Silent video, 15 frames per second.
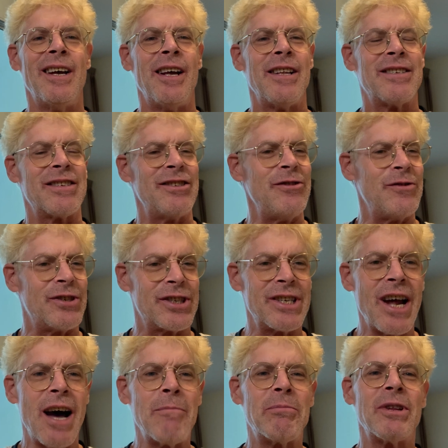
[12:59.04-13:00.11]
It's these
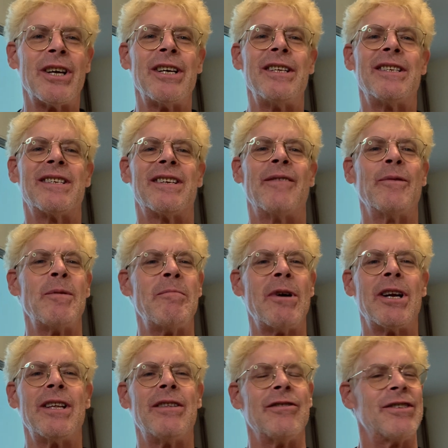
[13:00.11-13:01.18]
stoplights,
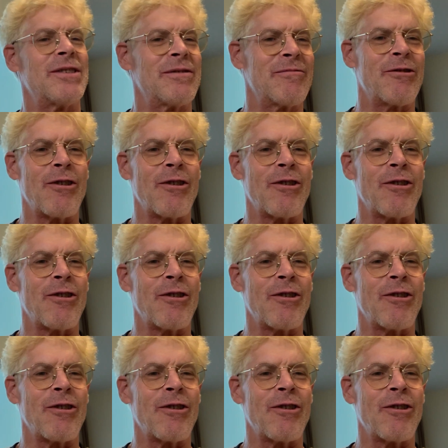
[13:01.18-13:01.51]
there's